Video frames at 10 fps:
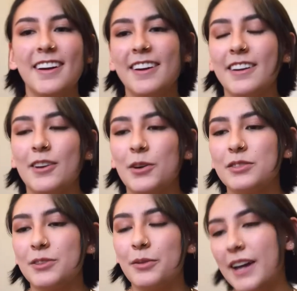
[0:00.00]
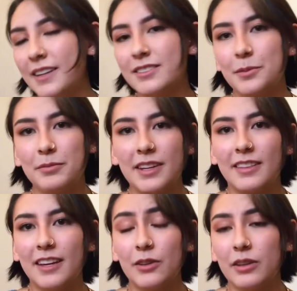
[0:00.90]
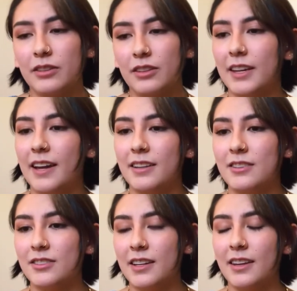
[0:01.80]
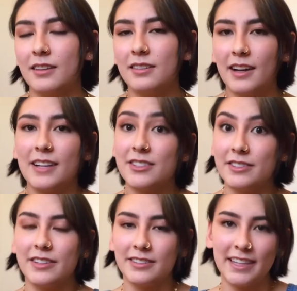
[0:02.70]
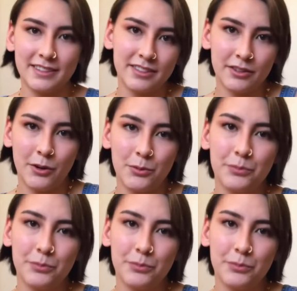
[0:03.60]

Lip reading: you know, so that's something that you can look at and say, I just need to let this go.